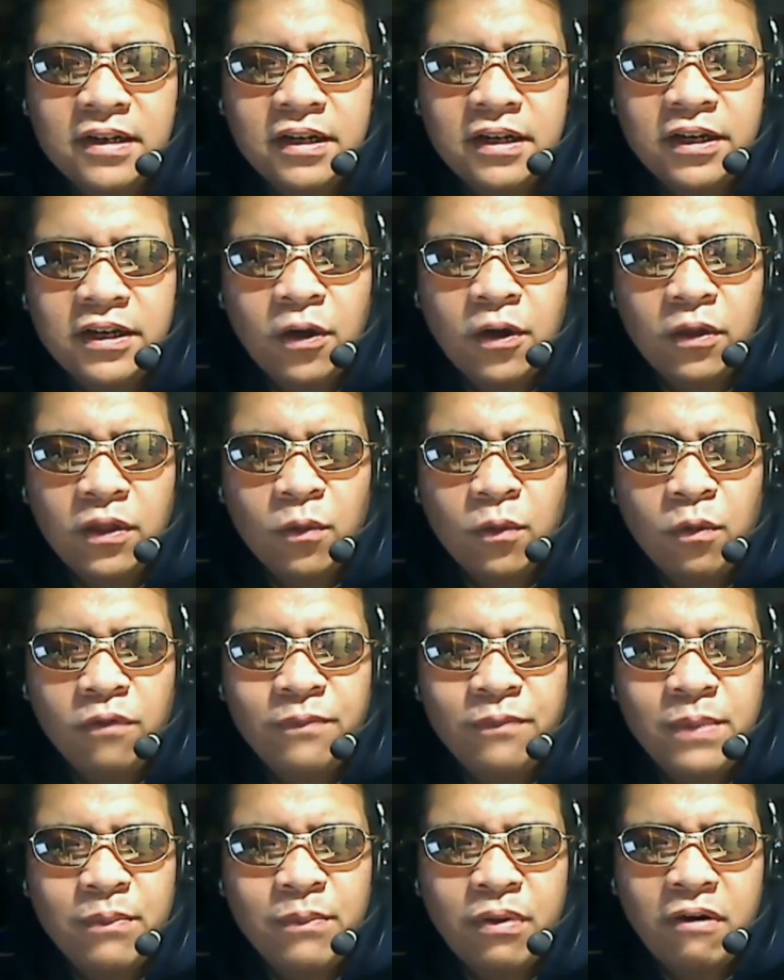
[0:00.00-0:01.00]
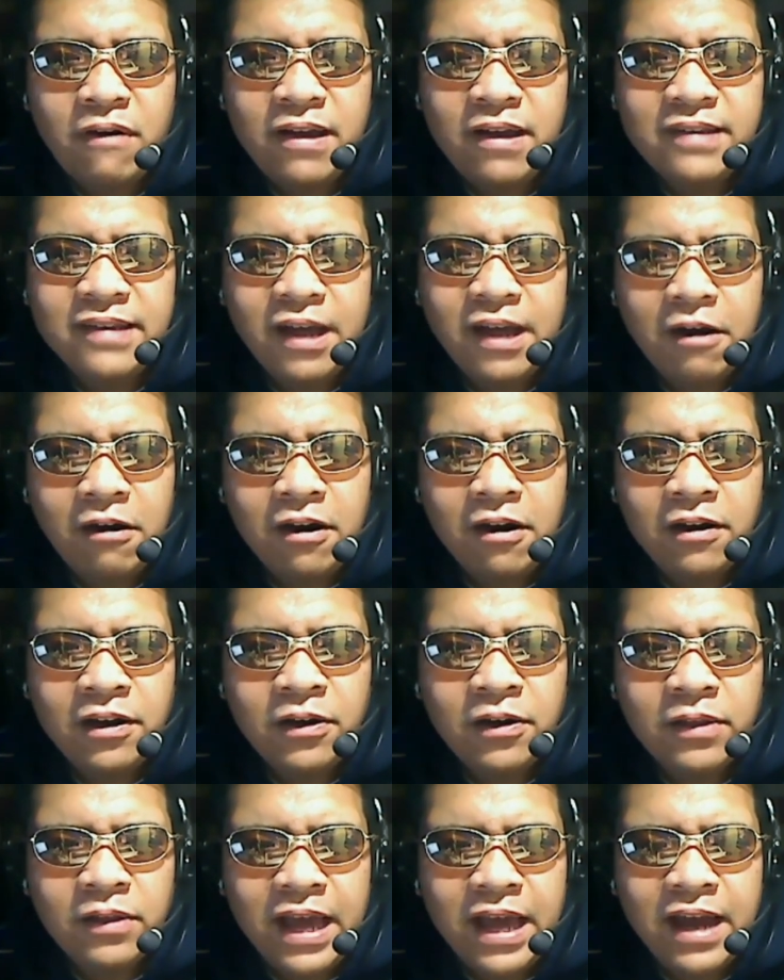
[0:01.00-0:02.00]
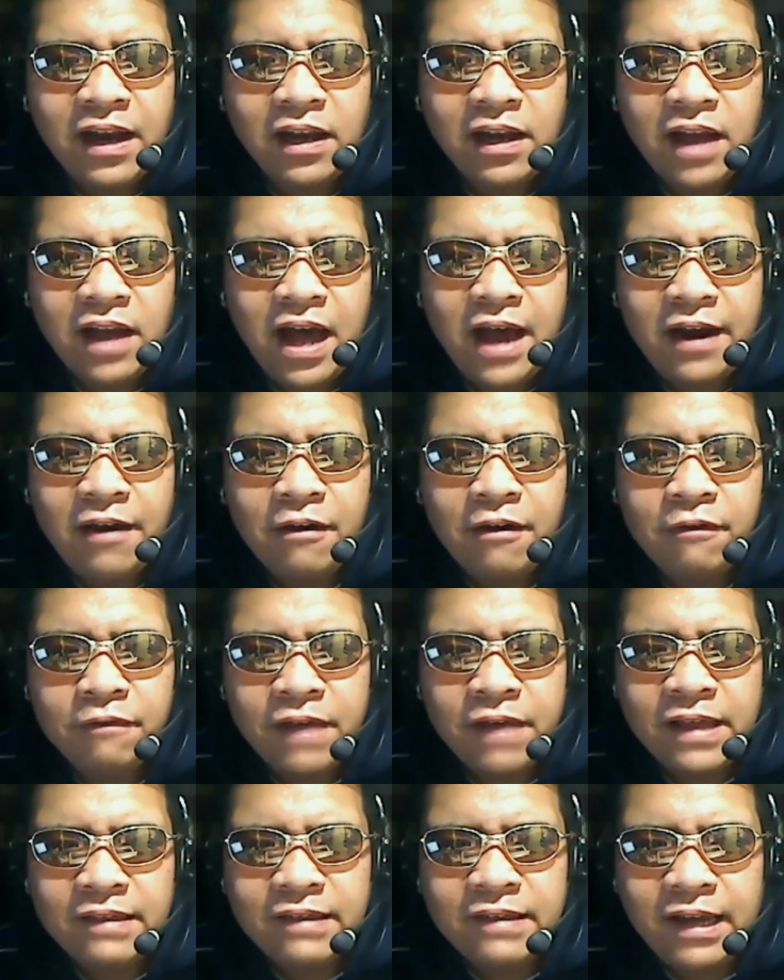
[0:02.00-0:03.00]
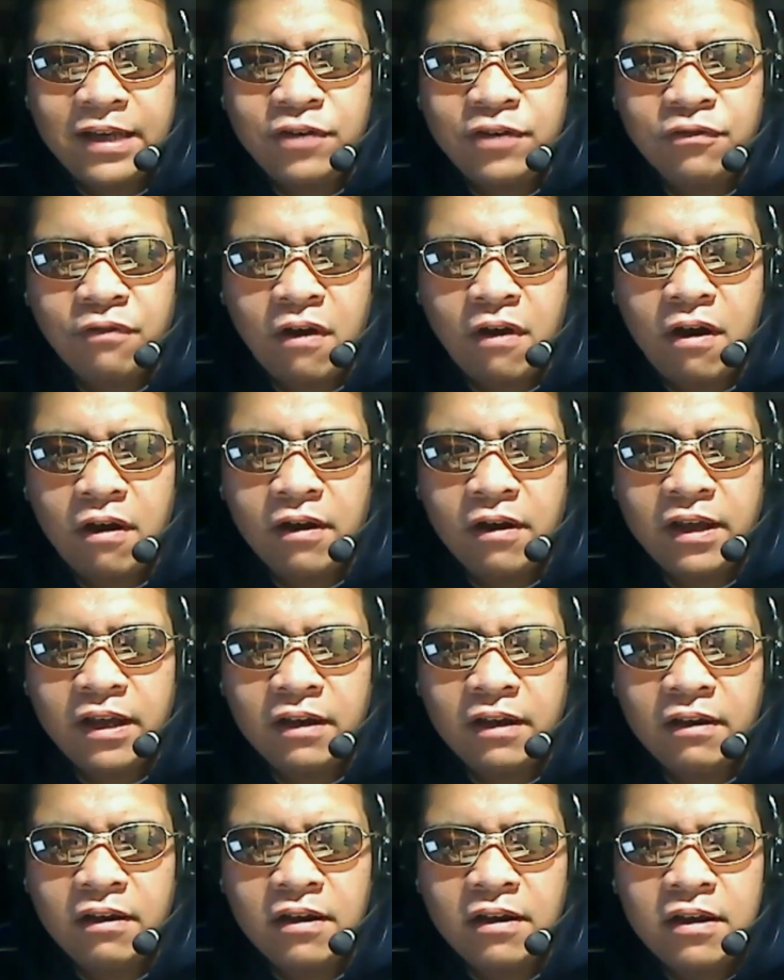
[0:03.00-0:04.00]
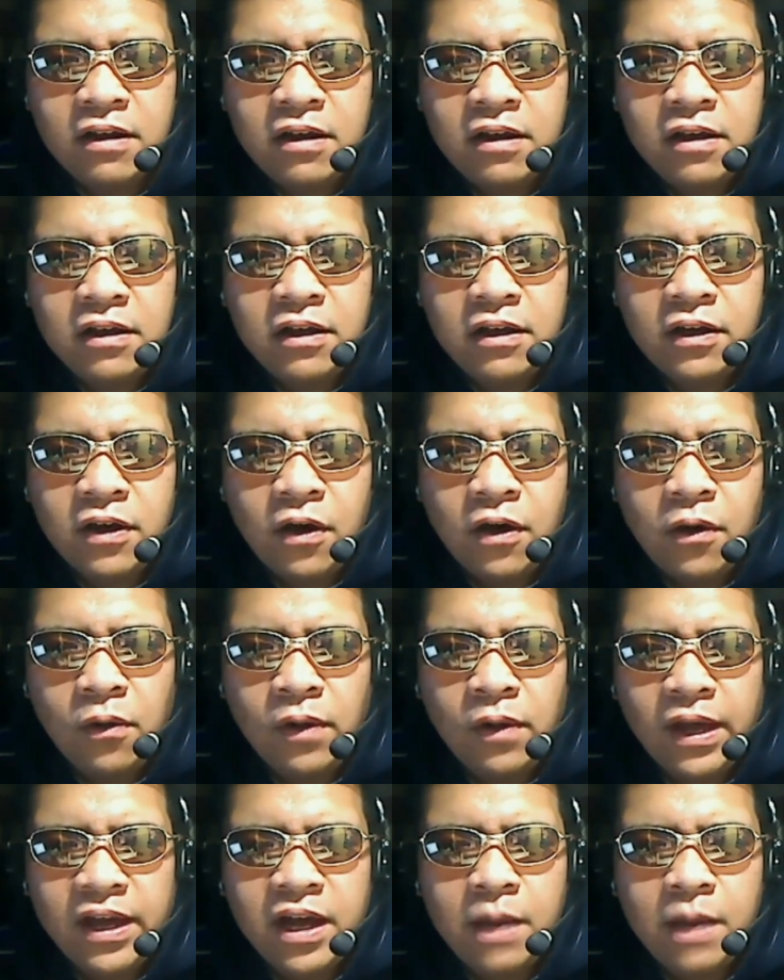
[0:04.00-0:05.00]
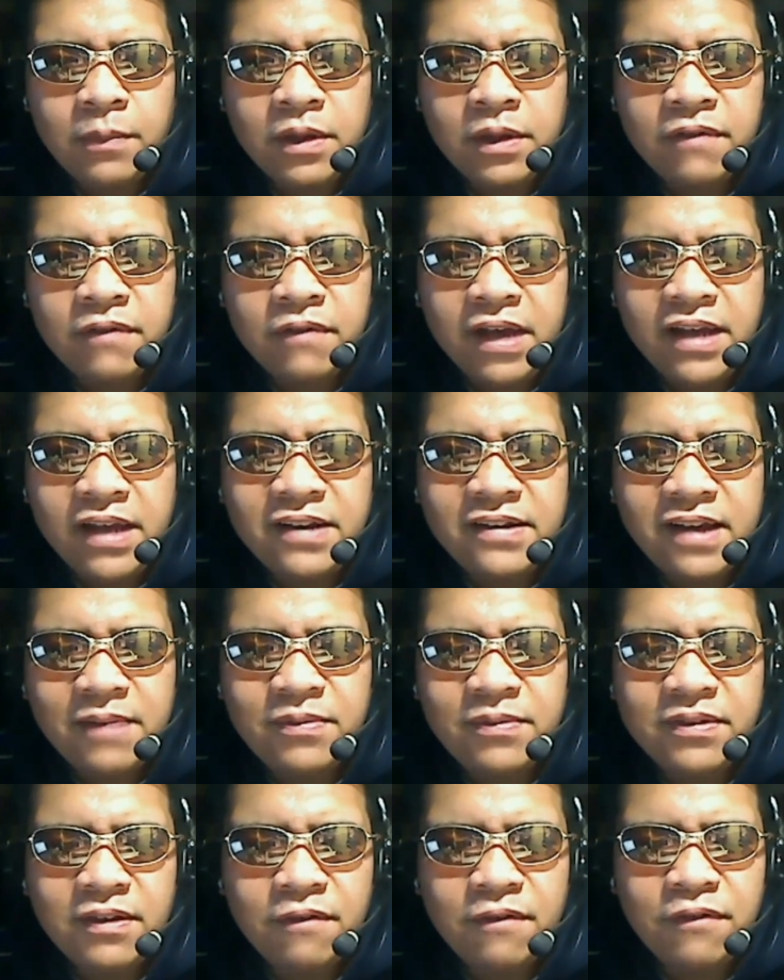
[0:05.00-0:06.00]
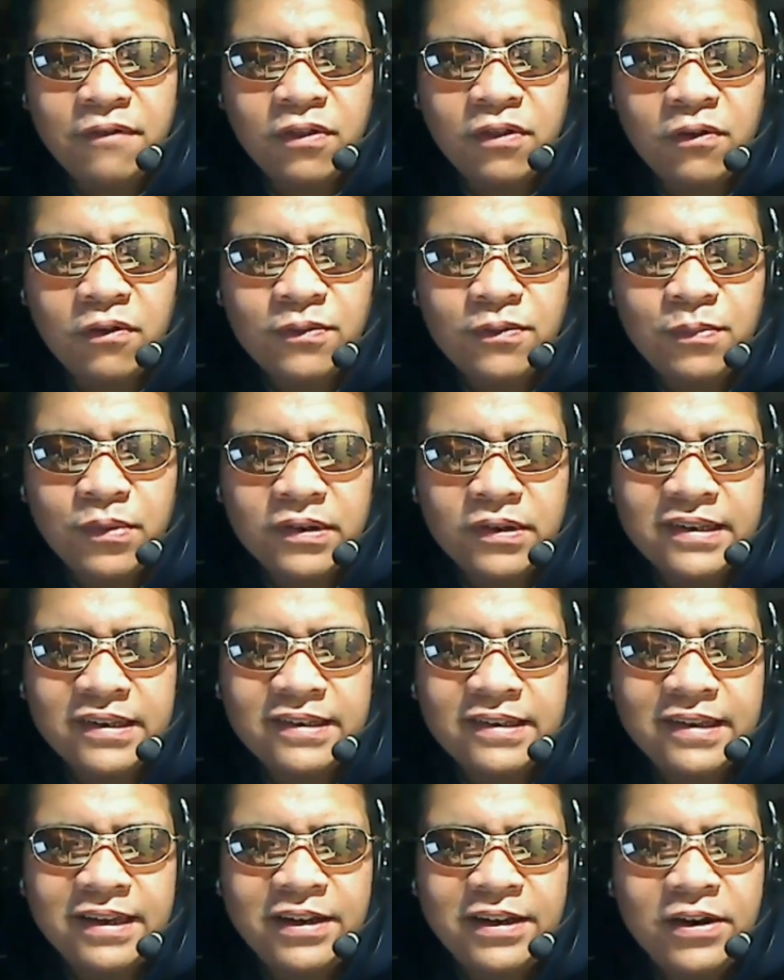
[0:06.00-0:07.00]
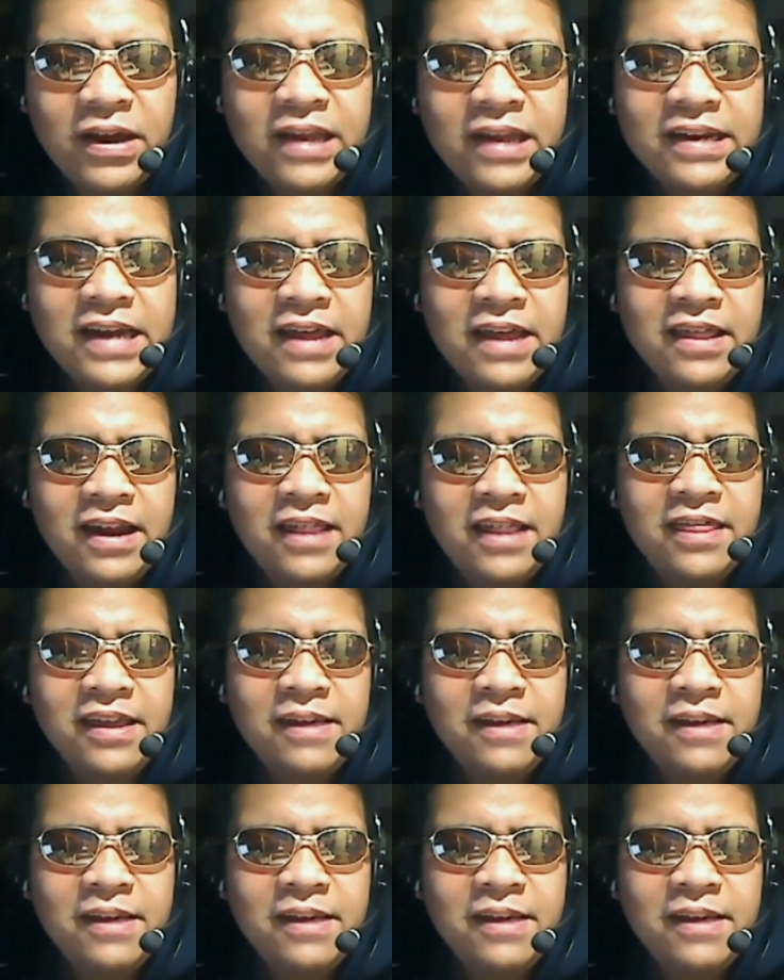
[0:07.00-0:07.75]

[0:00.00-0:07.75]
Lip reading: The Wolfman Perez era. They had a lot of anti-drug and coming of age type stuff in those books. It's now that I think